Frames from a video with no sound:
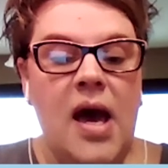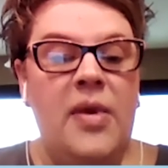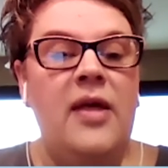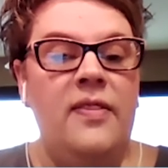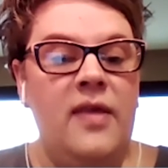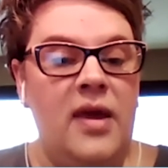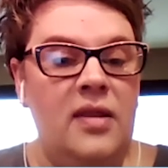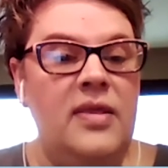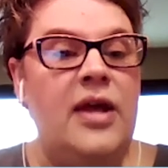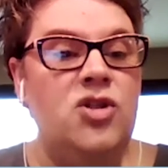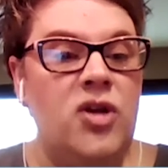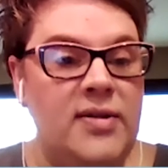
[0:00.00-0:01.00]
And then
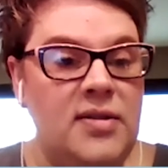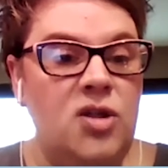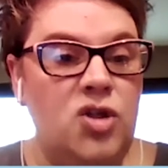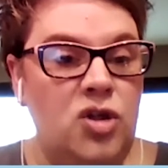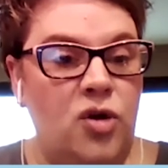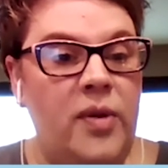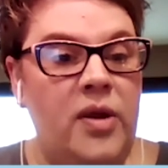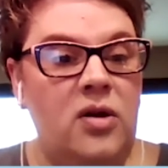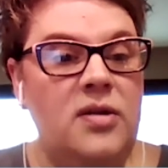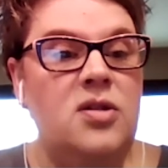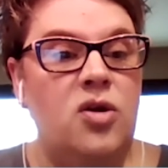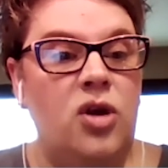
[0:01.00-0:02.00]
that transitional
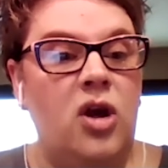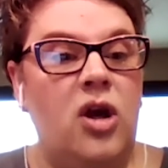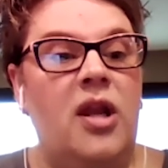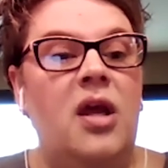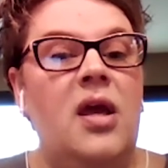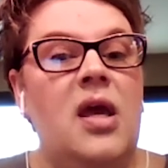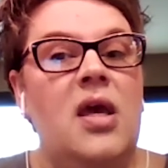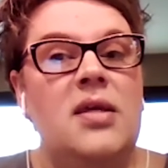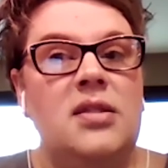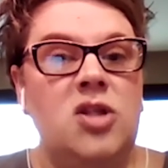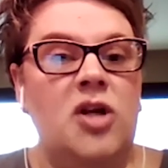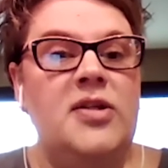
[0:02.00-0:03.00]
milk, so you're going to
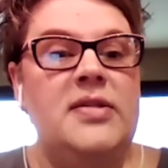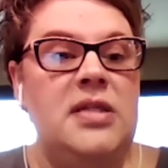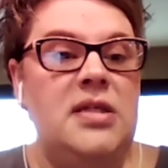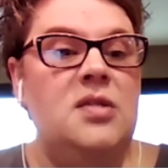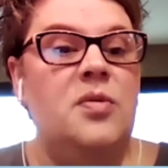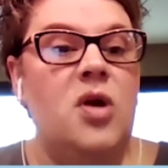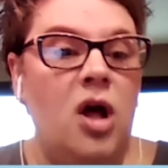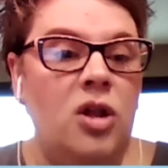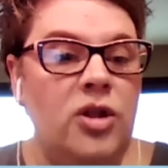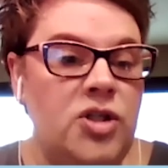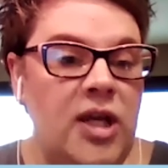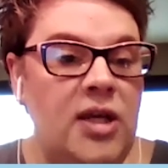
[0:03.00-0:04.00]
start to see some
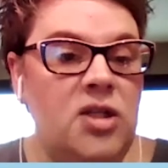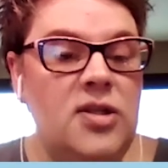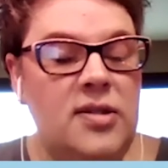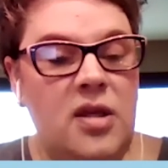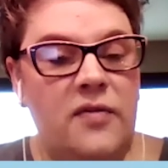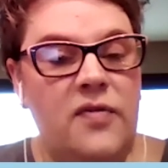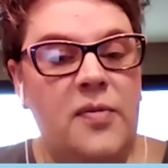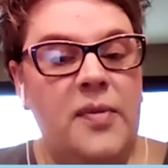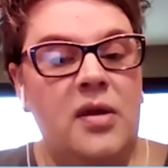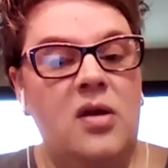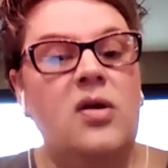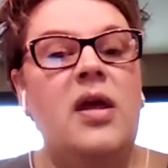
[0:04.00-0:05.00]
color changes of the
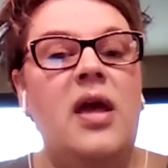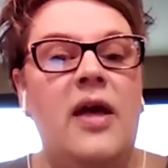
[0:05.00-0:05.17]
milk,